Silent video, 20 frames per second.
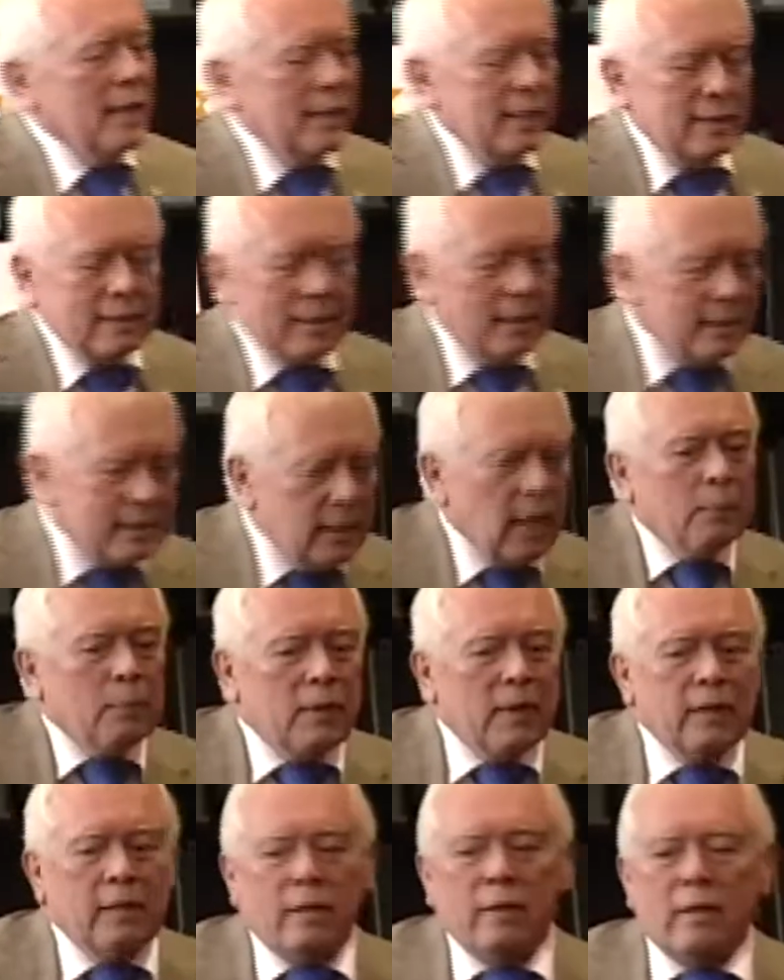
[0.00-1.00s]
he, he says
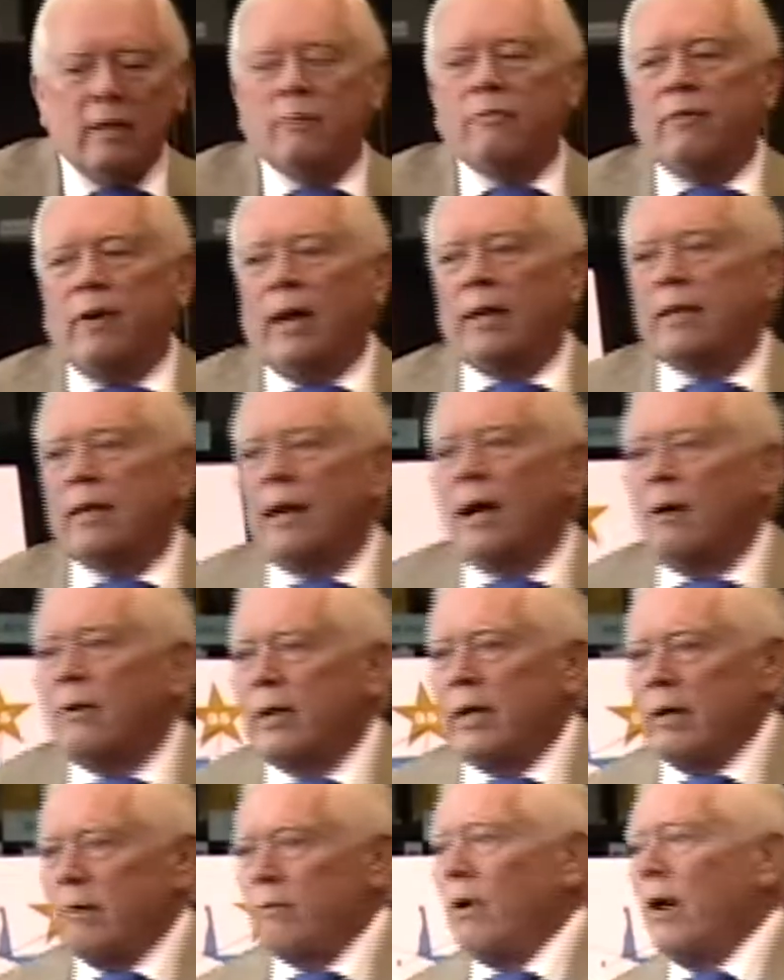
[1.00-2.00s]
something to the effect that
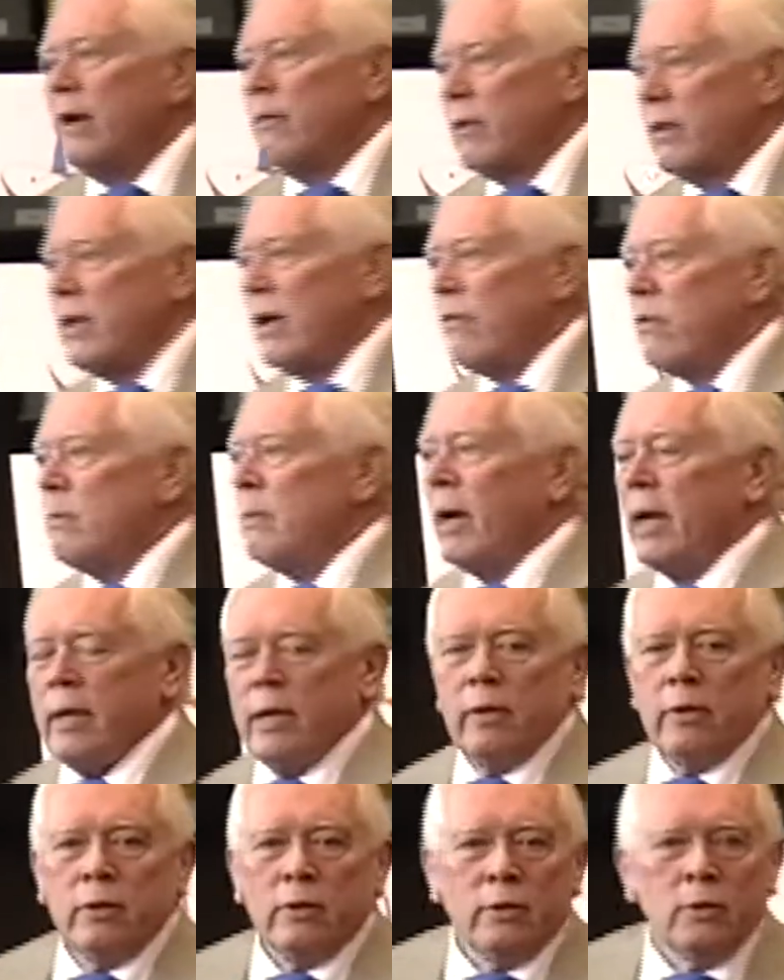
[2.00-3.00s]
I'll get right with everybody
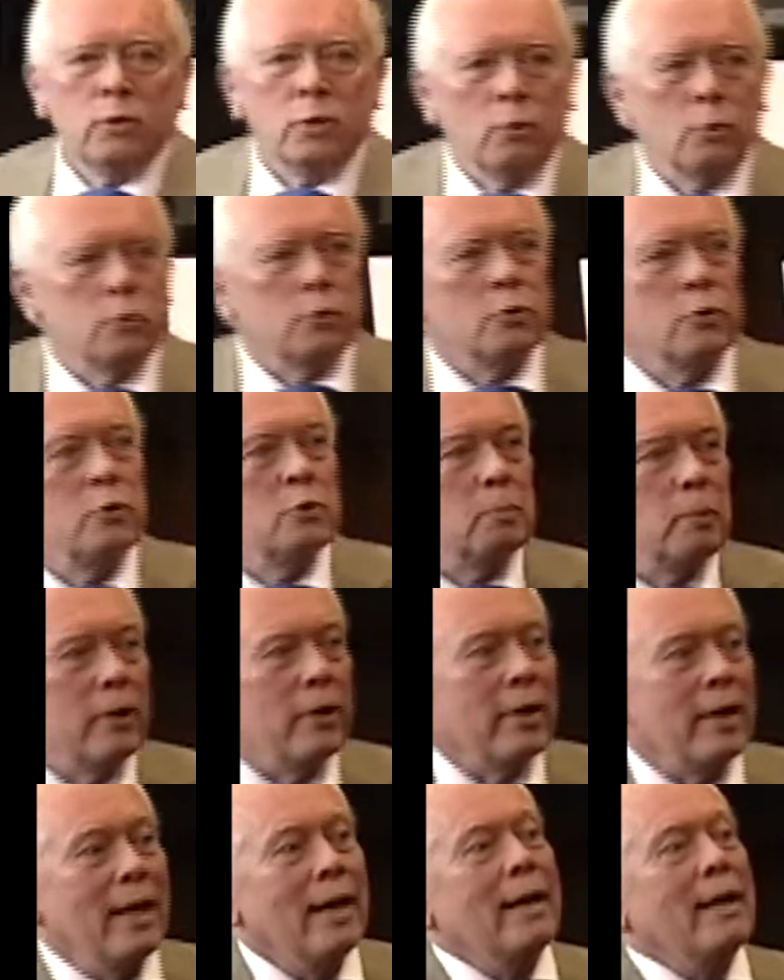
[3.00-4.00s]
other than Joel
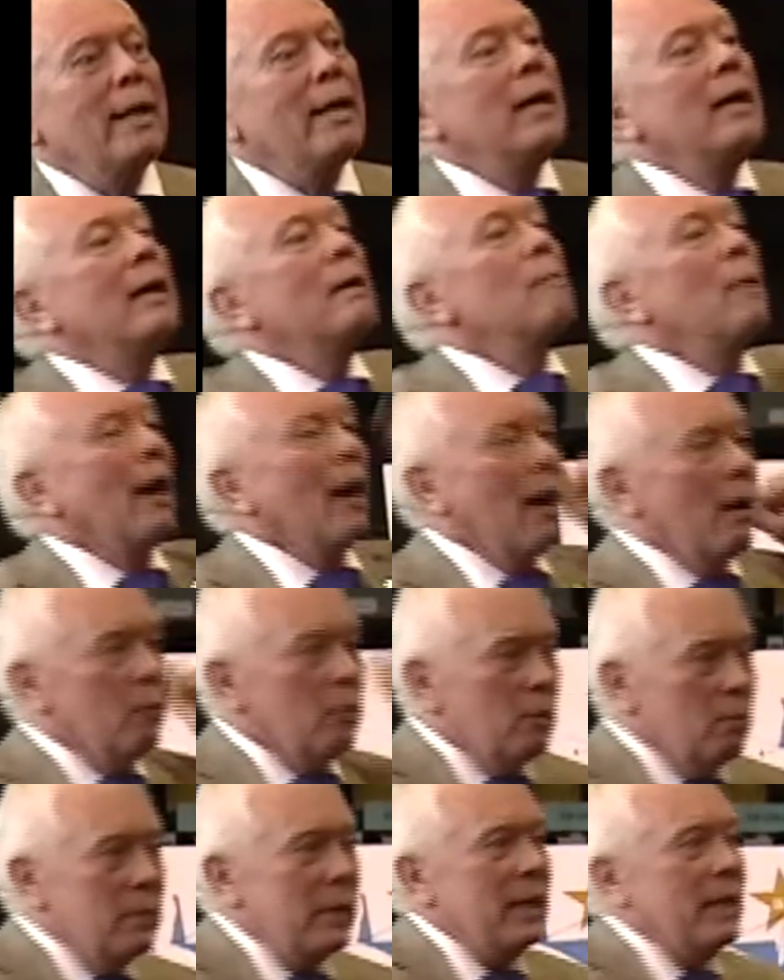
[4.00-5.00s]
Shrewsbury, and him I
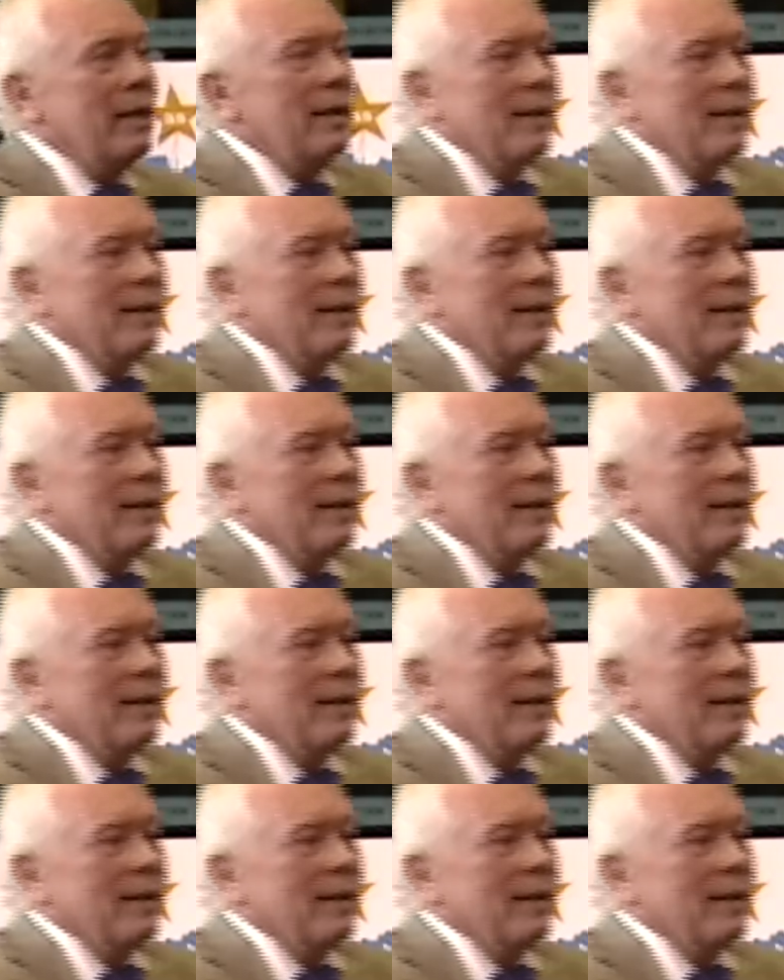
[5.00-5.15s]
will meet